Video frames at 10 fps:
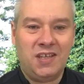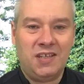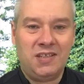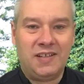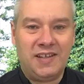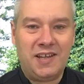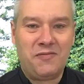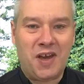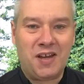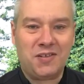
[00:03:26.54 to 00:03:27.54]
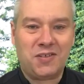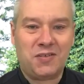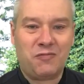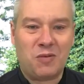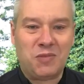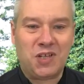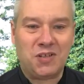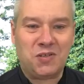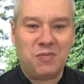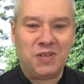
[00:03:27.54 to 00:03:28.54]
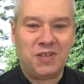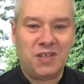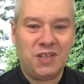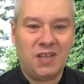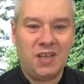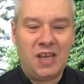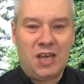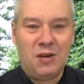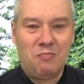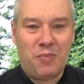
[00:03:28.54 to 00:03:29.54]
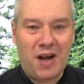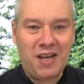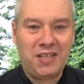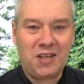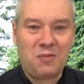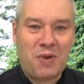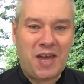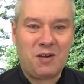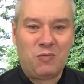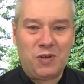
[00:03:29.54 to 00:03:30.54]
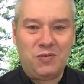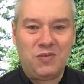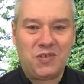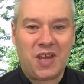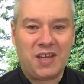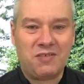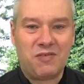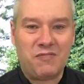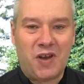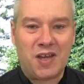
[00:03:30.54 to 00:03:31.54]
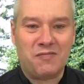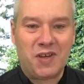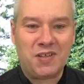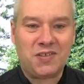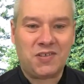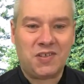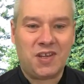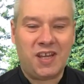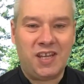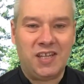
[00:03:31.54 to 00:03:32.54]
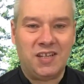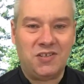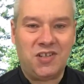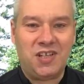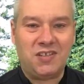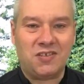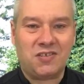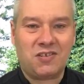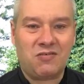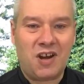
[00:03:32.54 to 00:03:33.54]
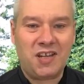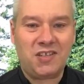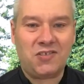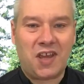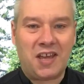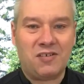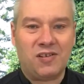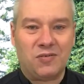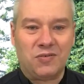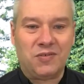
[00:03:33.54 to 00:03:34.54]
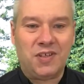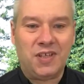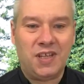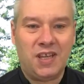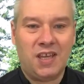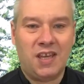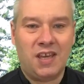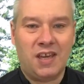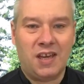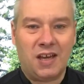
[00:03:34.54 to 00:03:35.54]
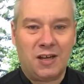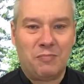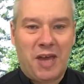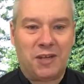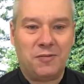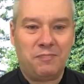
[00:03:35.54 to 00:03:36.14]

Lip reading: Deliver us from judgment. Bind up our wounds and revive us. In Jesus Christ our Lord. Amen.